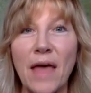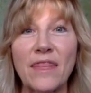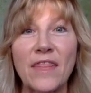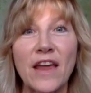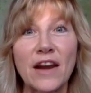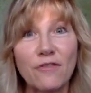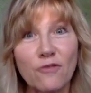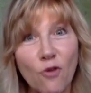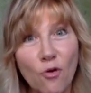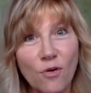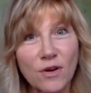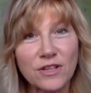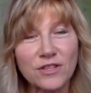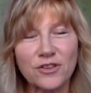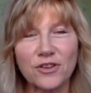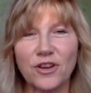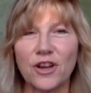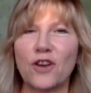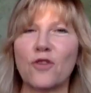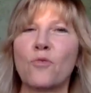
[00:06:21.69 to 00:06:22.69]
And then, of course,
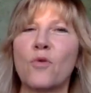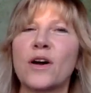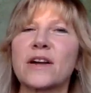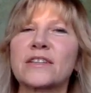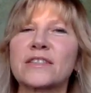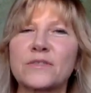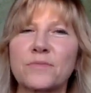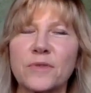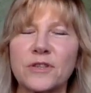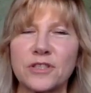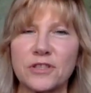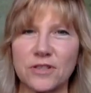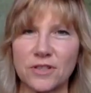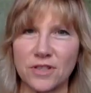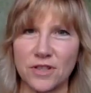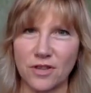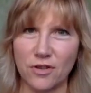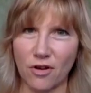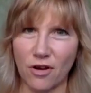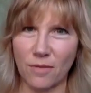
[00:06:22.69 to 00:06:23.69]
you're going to want to switch it
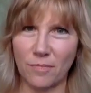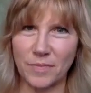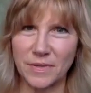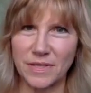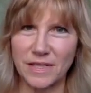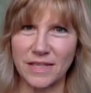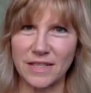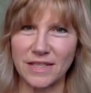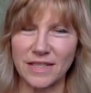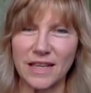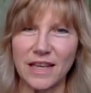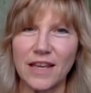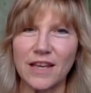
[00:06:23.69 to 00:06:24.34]
to the opposite.